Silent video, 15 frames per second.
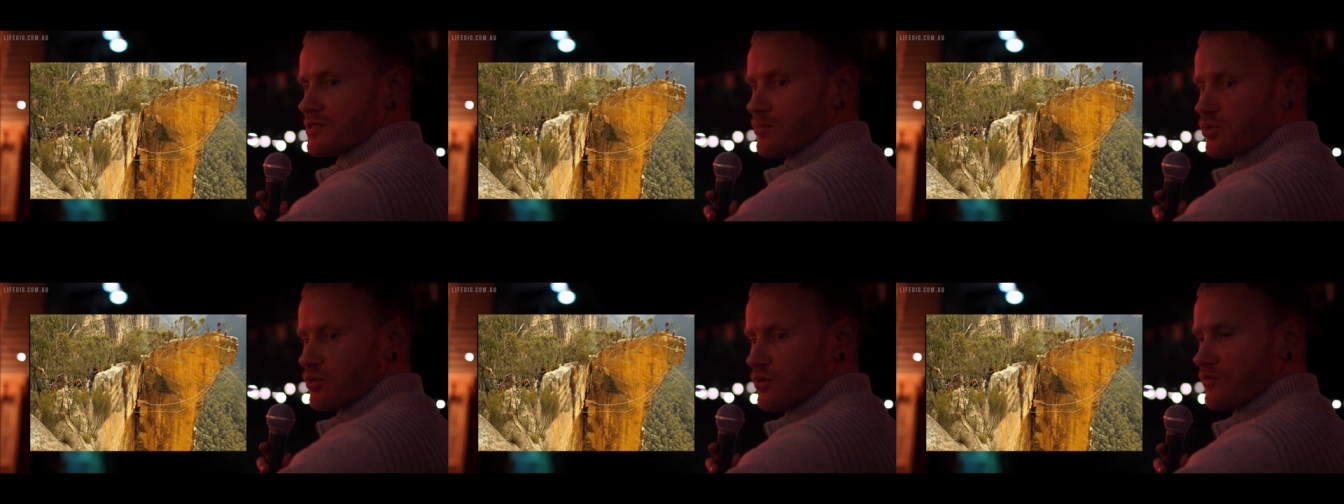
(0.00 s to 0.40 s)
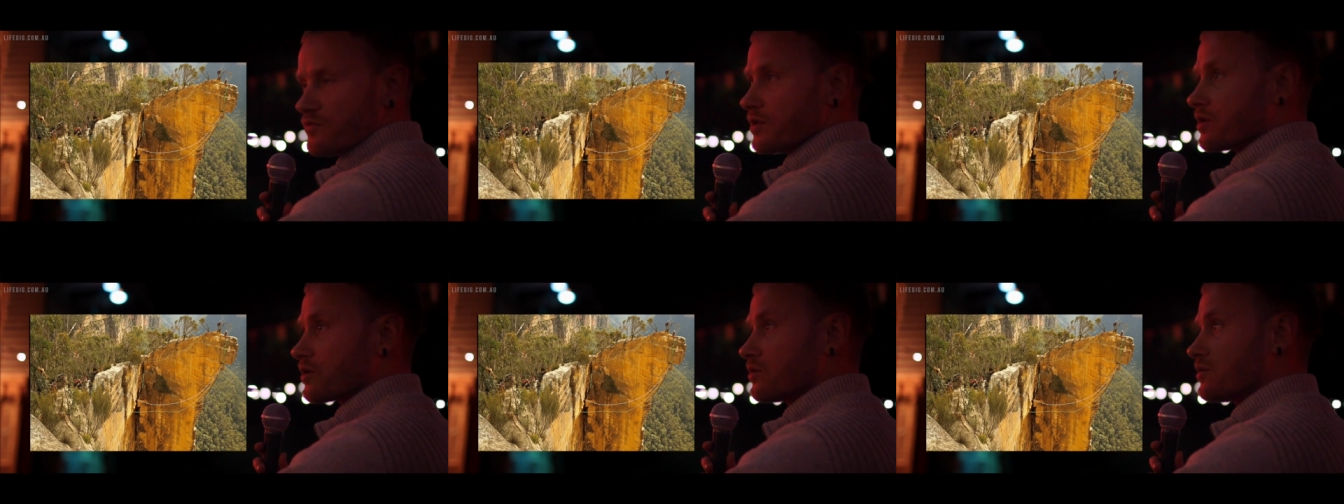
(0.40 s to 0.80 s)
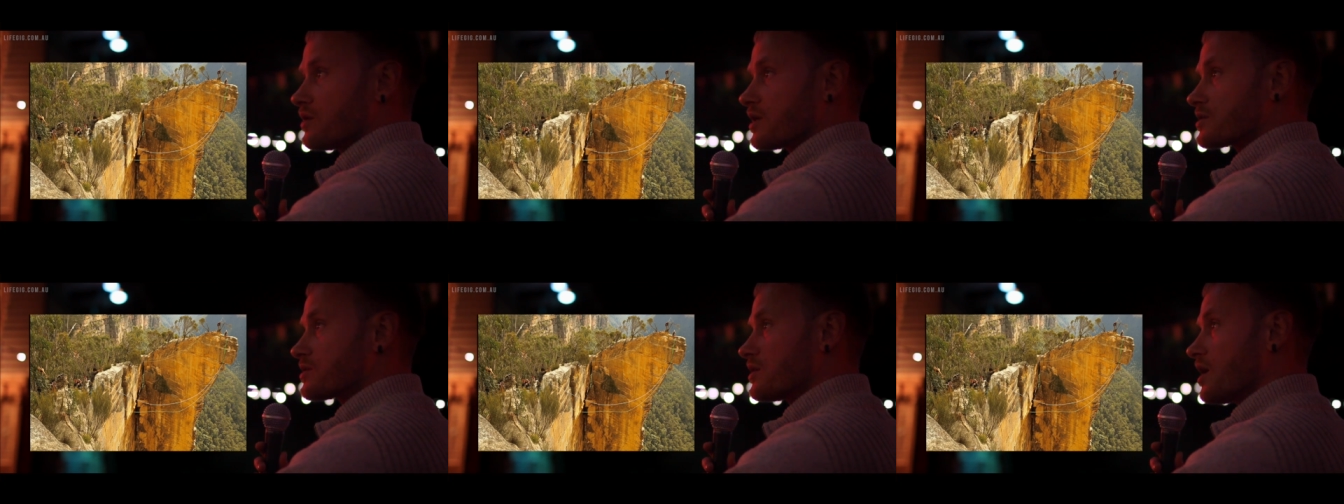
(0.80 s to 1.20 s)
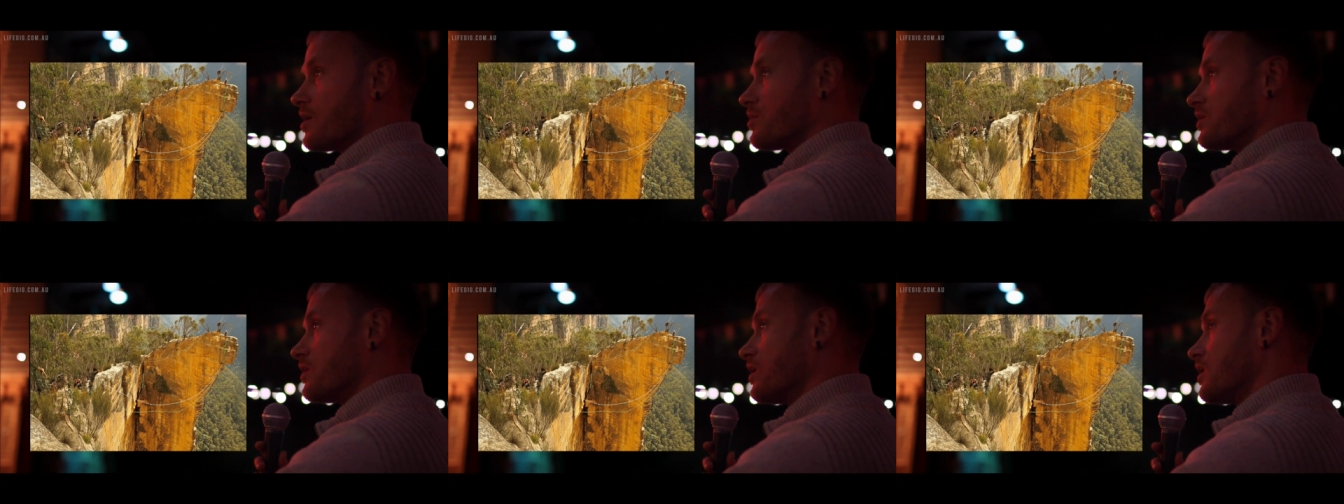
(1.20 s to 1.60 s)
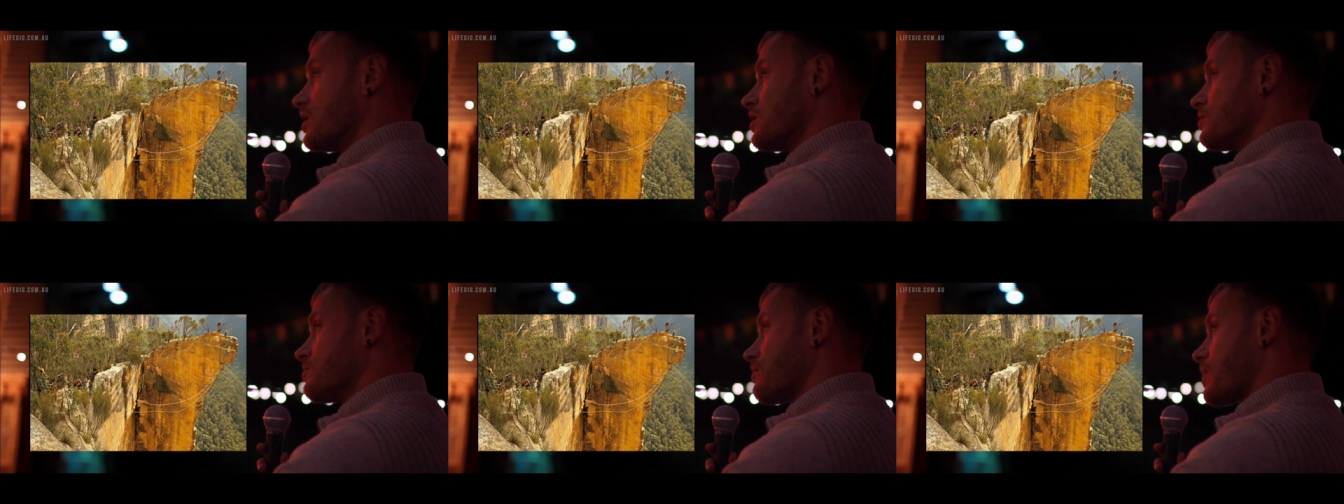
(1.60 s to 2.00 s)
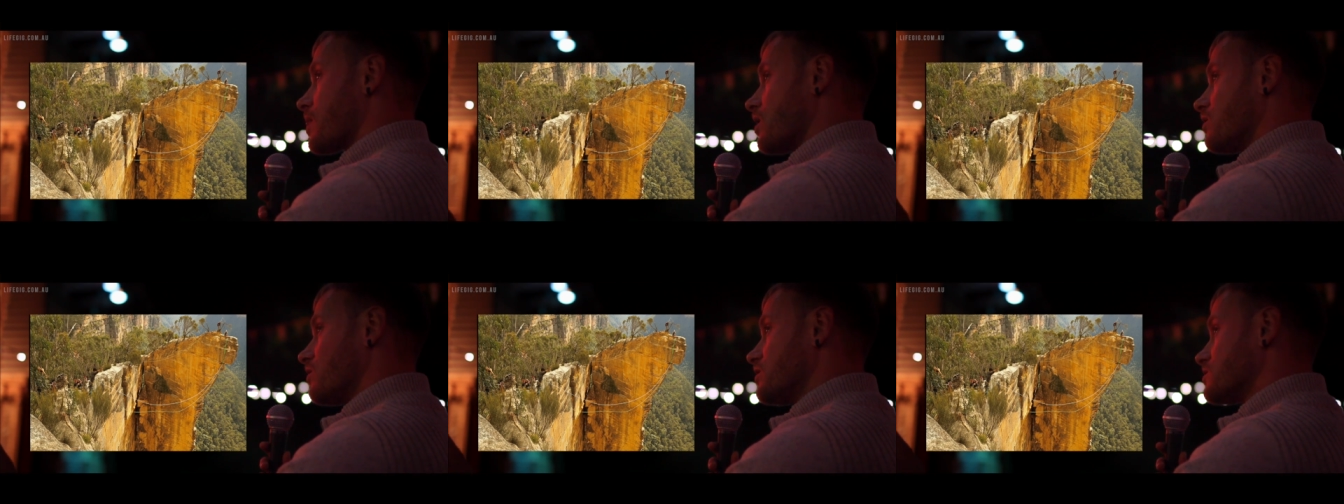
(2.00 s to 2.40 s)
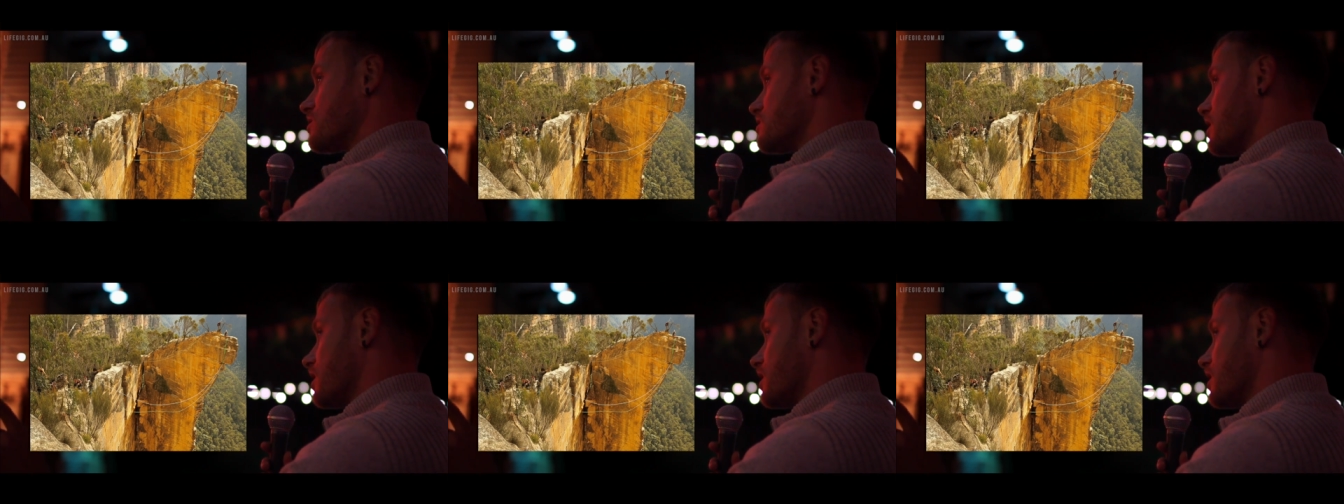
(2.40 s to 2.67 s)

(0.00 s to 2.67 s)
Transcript: the proof that it could actually happen. This is